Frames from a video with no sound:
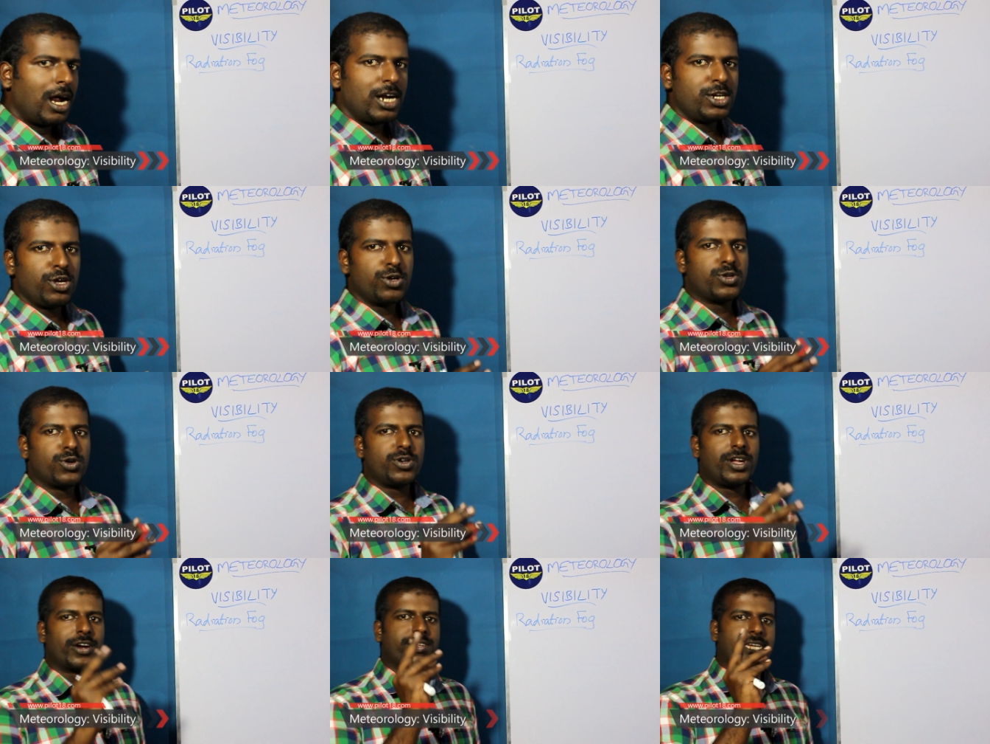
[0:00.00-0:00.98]
And due to
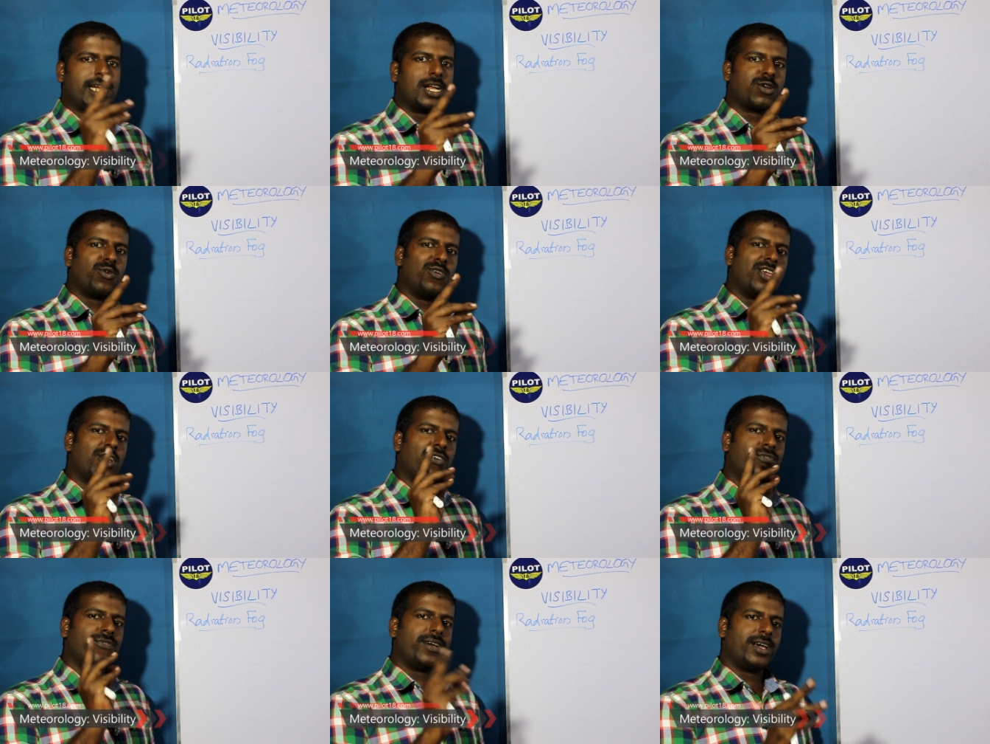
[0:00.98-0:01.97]
nocturnal cooling
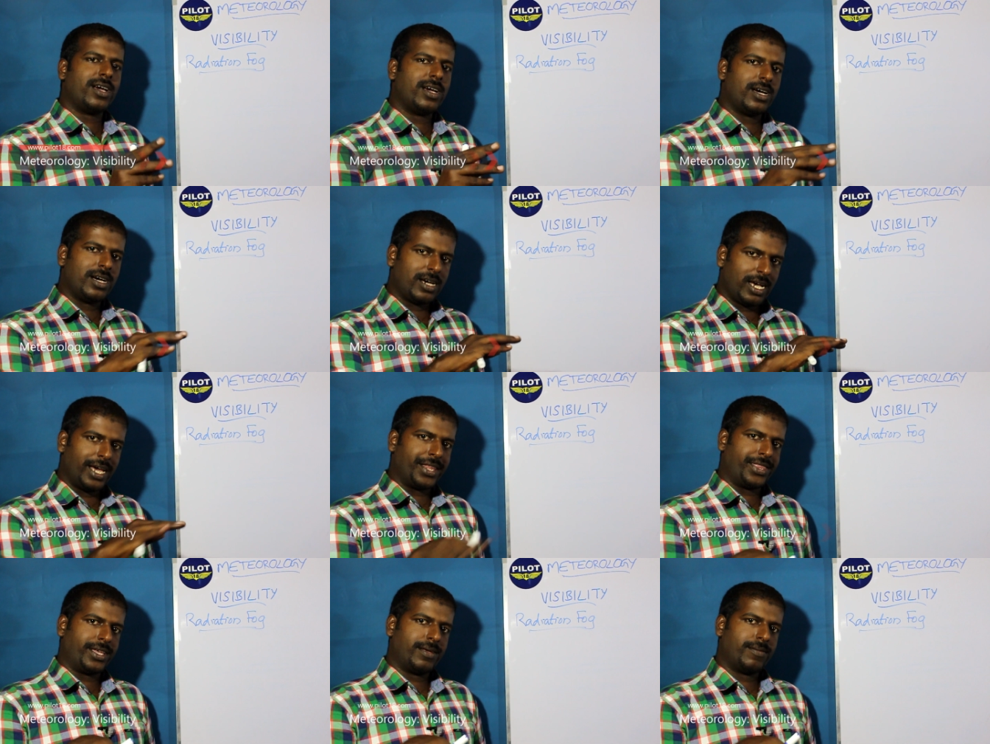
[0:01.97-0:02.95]
of
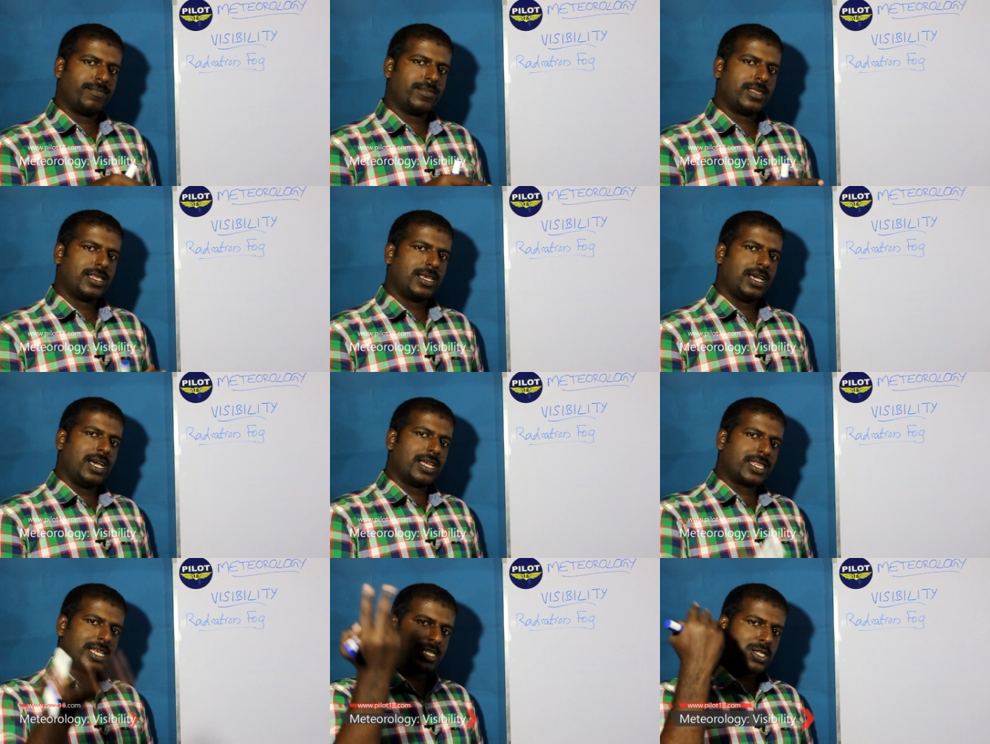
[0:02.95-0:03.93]
earth,
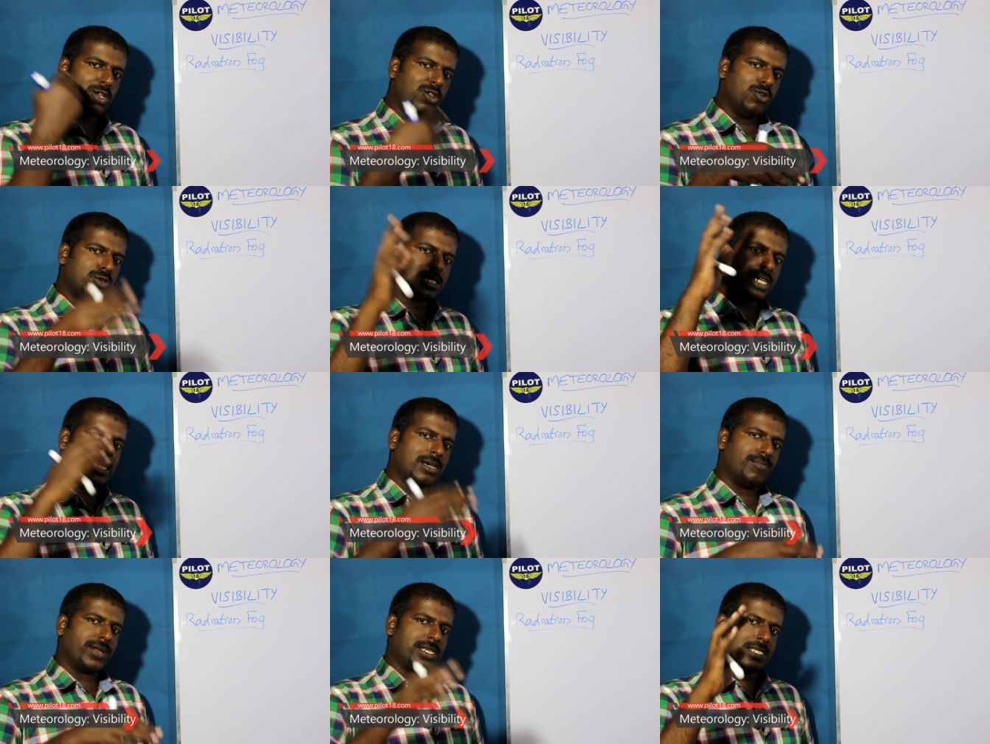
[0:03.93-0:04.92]
earth is losing
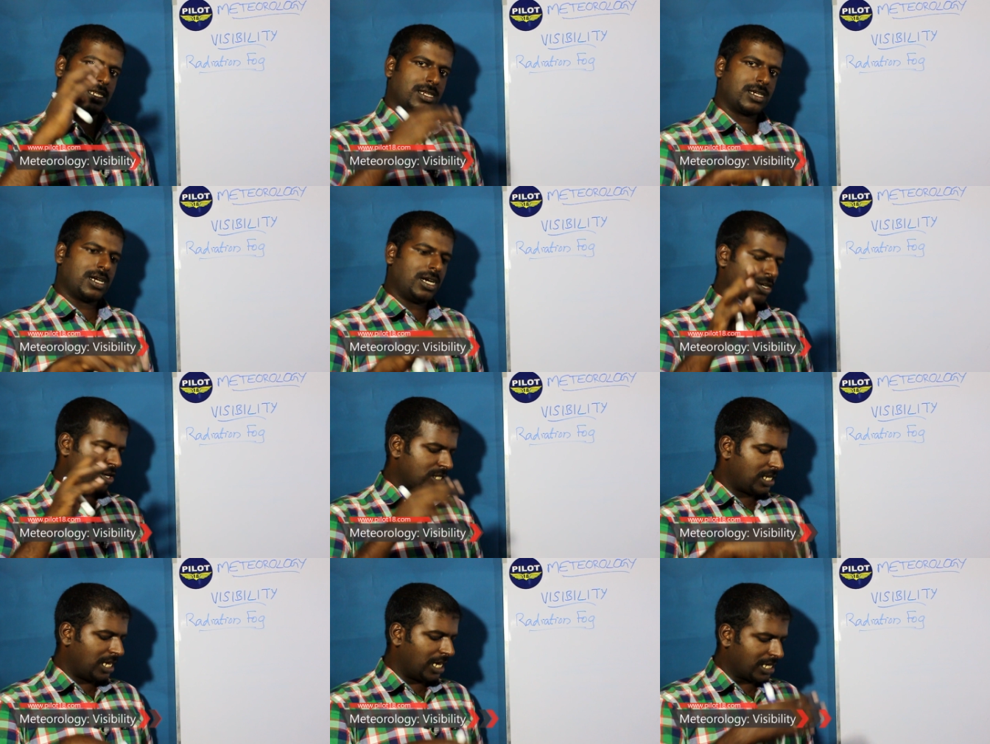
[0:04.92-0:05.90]
temperature,
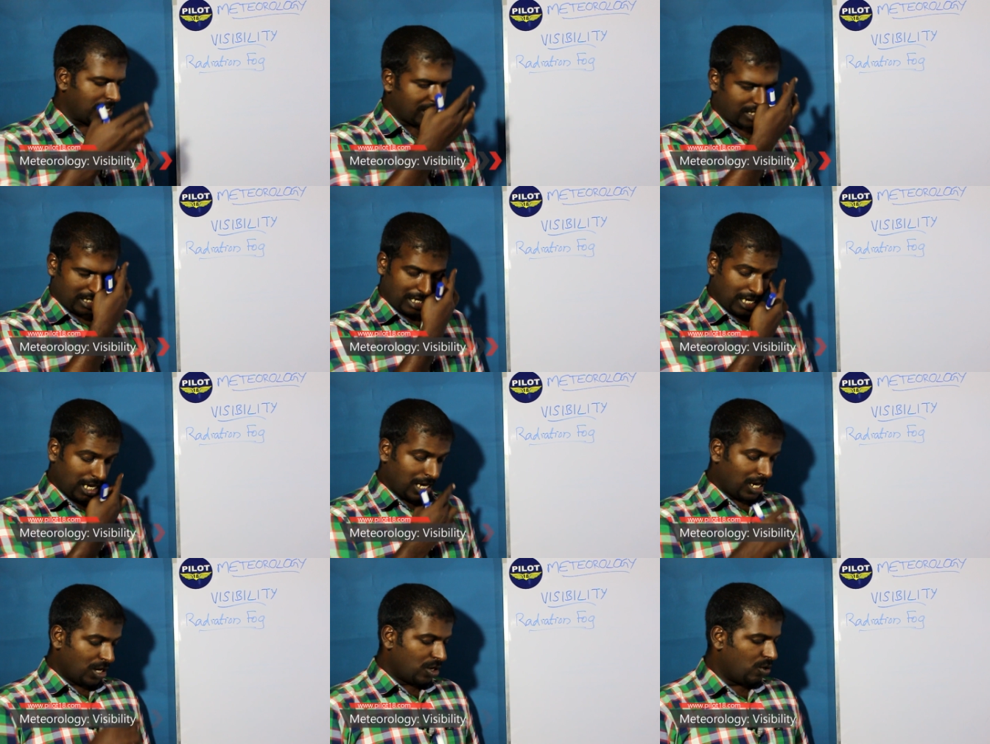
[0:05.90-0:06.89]
continuously earth is
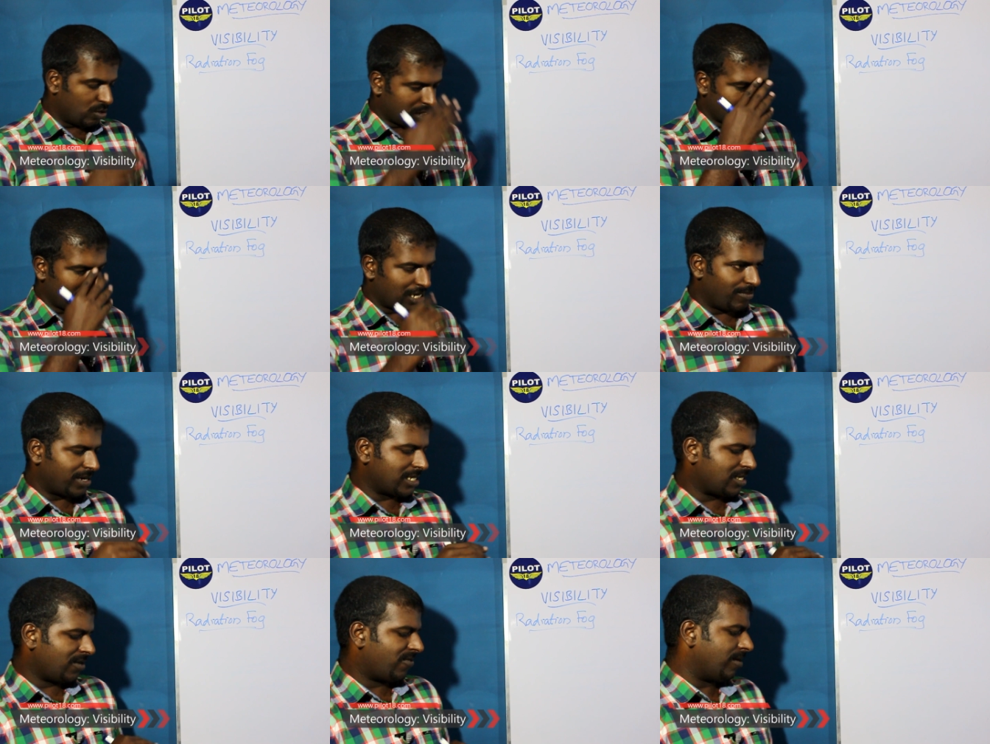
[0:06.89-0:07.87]
losing the
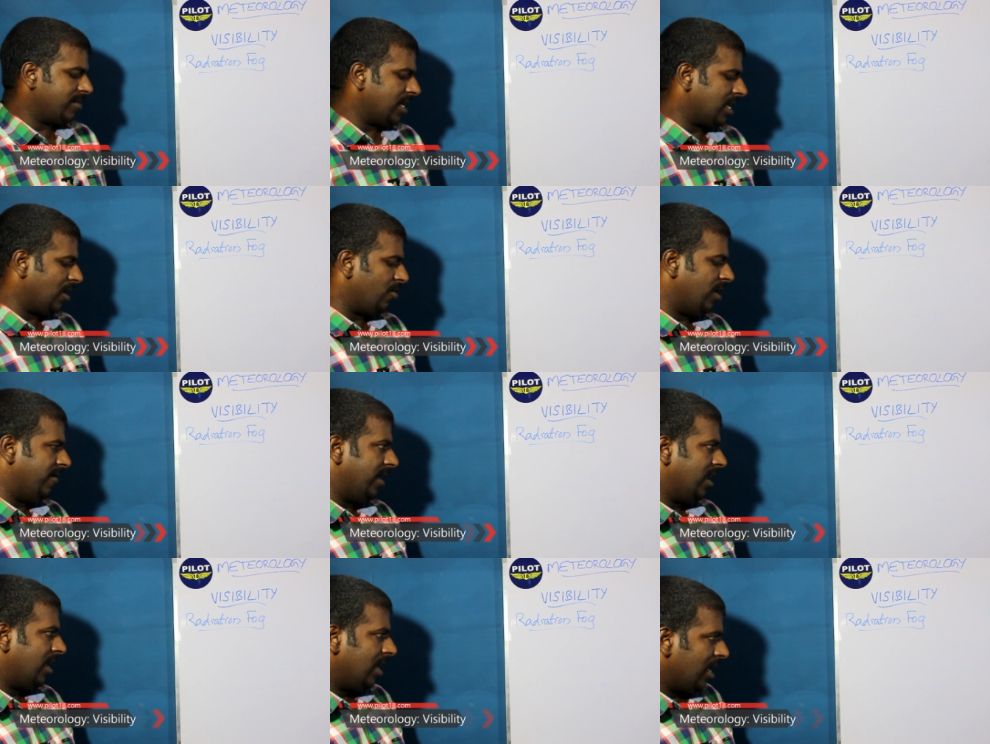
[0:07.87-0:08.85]
temperature from the ground level